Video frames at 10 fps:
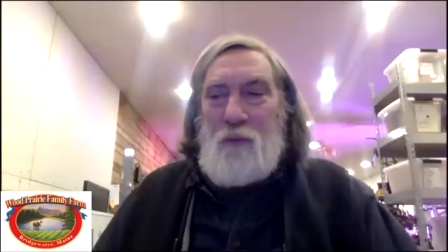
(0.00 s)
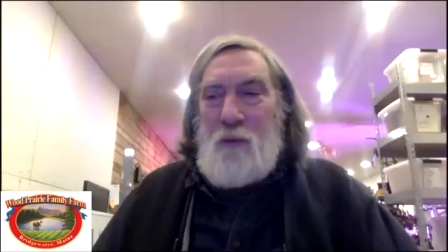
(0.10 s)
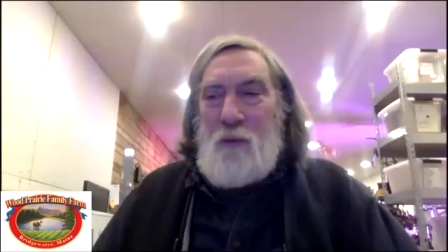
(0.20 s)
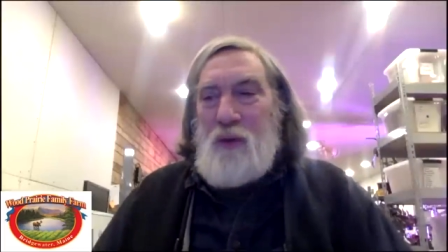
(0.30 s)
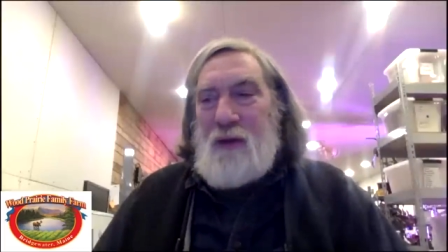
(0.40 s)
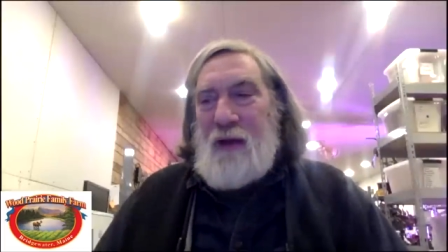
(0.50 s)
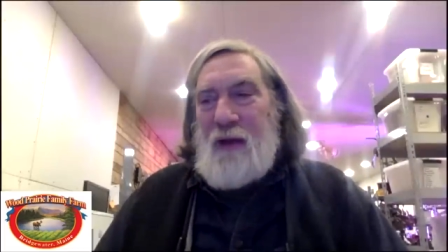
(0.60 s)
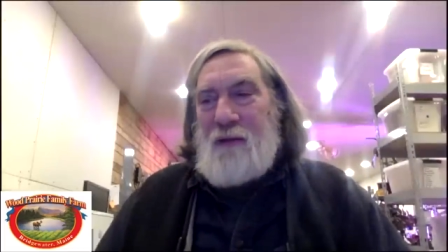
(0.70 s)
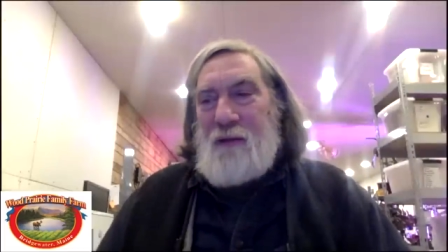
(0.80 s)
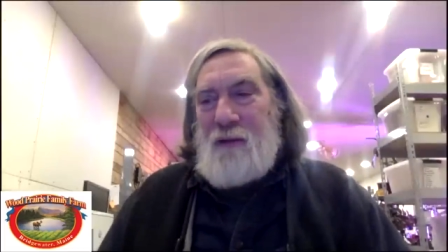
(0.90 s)
Uh, we're, we're
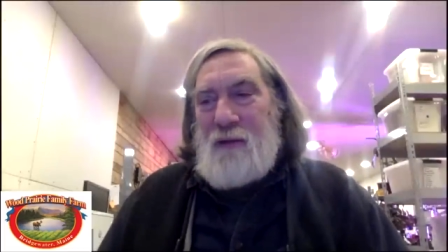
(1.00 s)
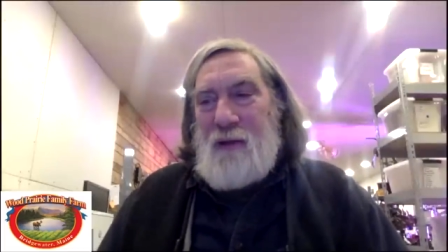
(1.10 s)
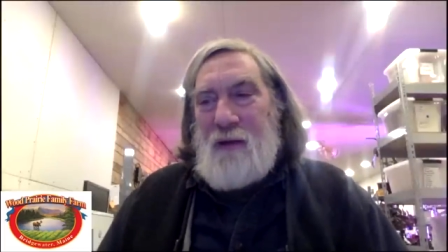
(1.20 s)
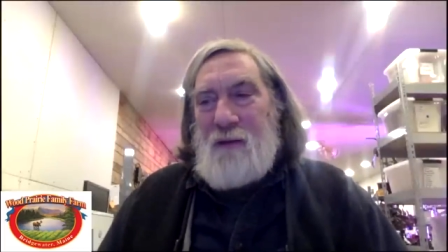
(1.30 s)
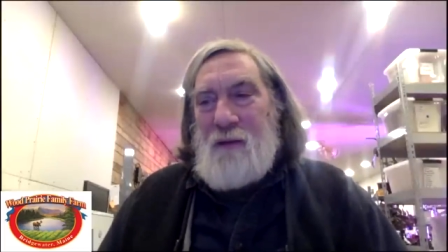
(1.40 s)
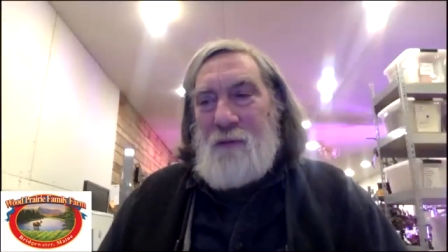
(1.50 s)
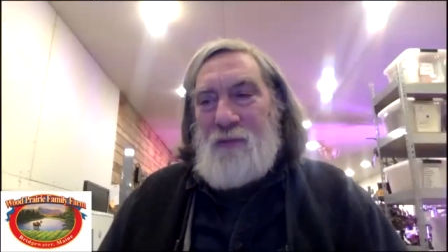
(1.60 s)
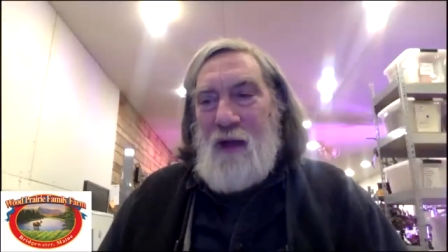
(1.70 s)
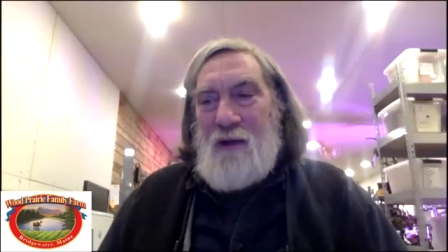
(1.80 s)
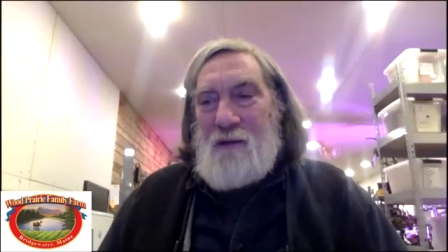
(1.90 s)
putting in, you
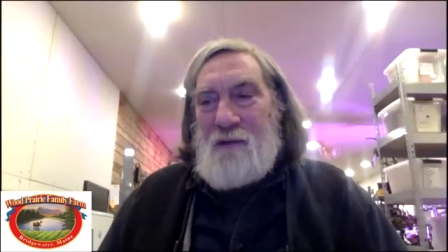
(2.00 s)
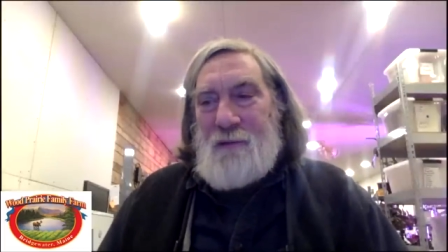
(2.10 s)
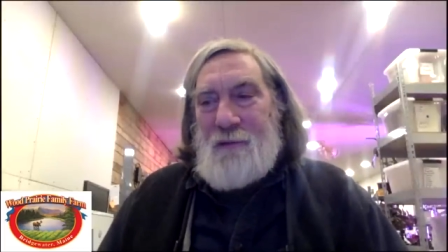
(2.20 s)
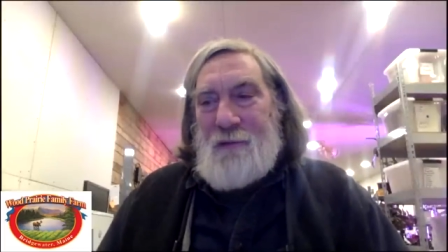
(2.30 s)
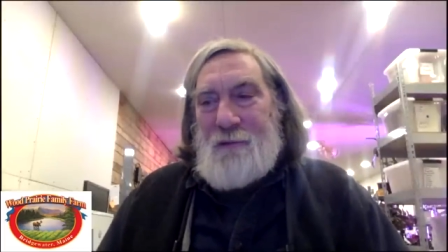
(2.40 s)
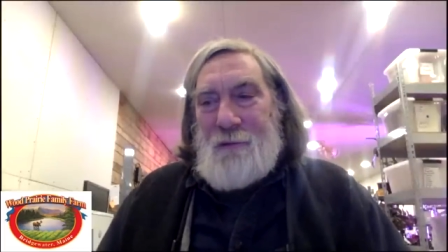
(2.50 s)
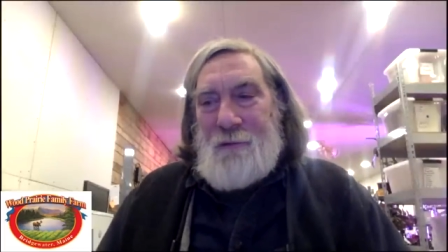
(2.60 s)
know, uh,